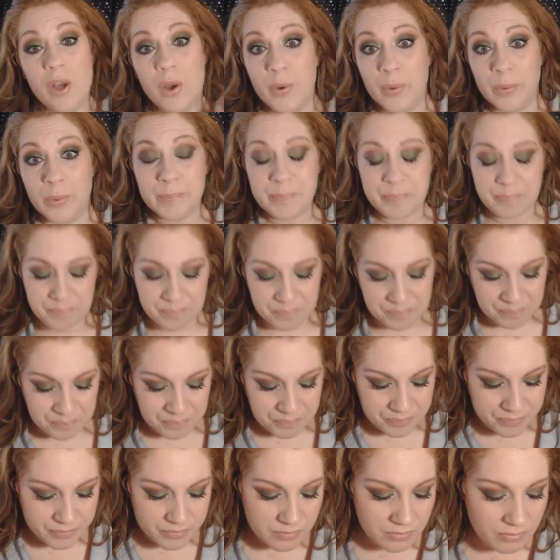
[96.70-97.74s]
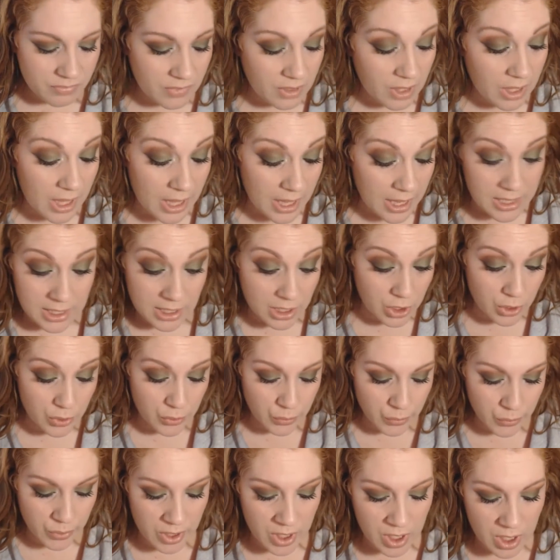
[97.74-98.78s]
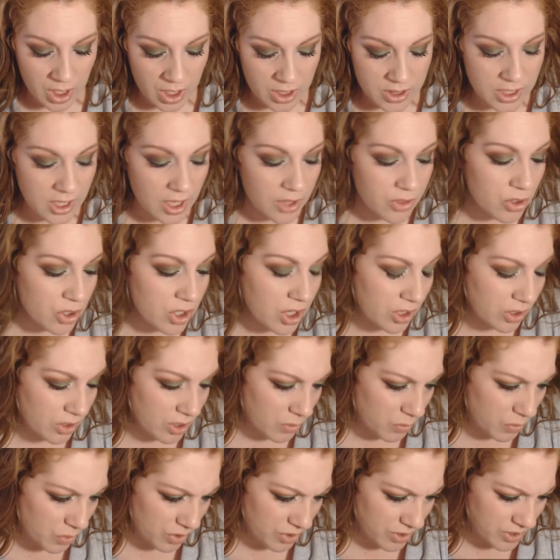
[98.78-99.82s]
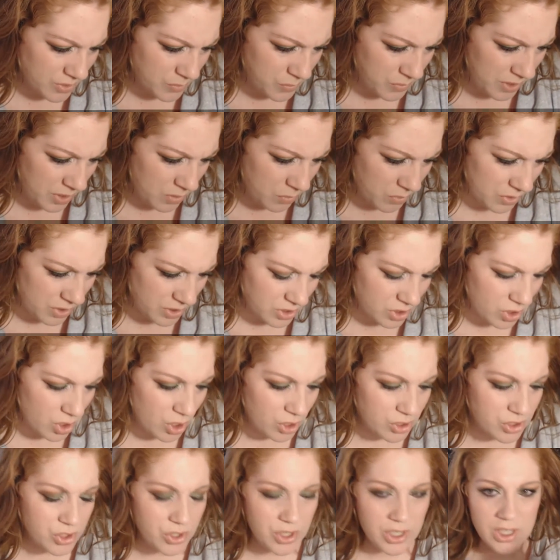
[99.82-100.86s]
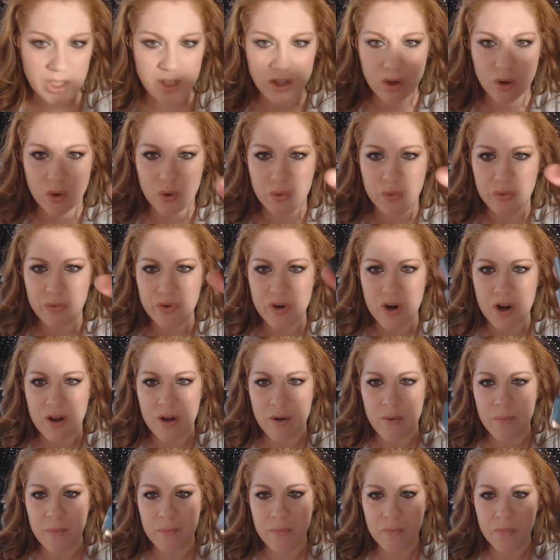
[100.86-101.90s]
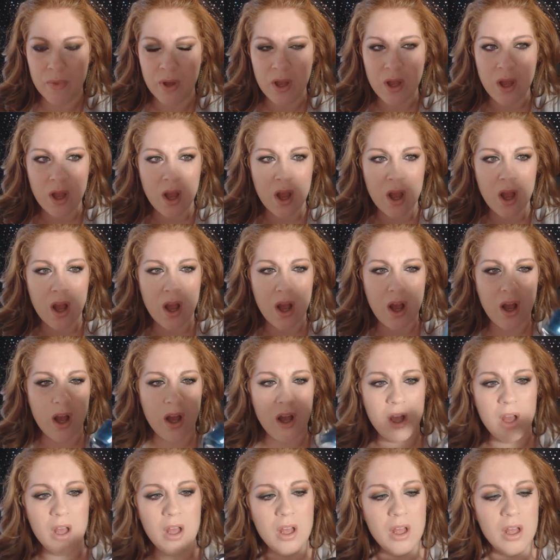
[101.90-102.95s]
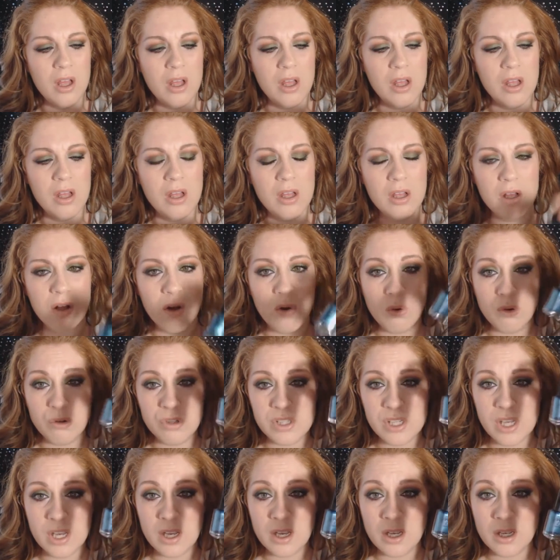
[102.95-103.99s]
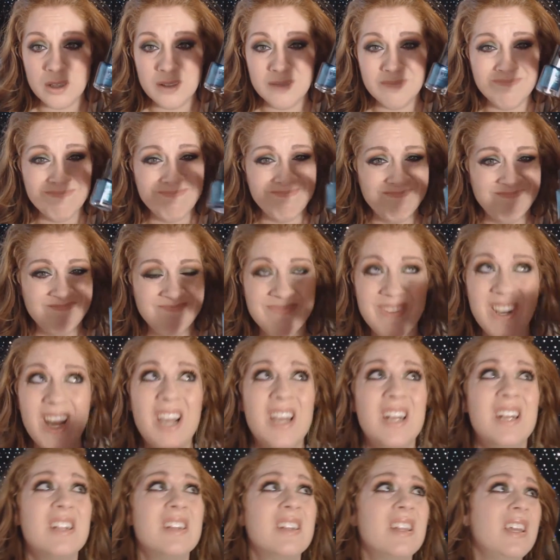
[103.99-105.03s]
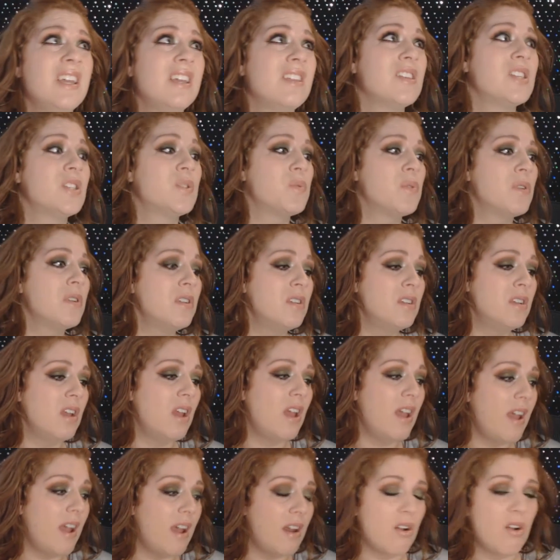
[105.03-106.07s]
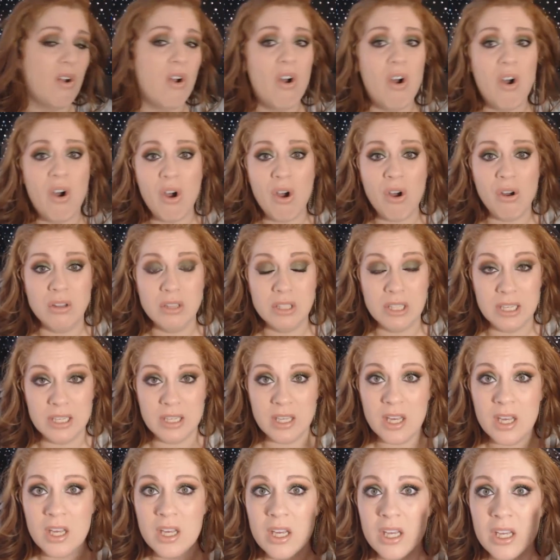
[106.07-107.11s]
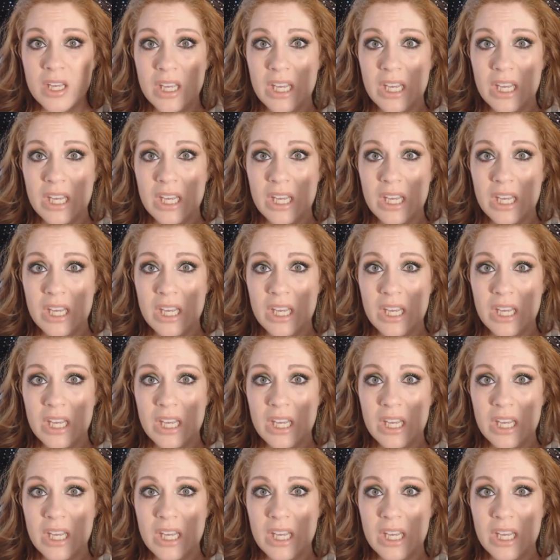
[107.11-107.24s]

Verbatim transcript: So, anywho, the other color I wore this week was Alter Ego from uh, Ulta. I didn't like this one at all. Like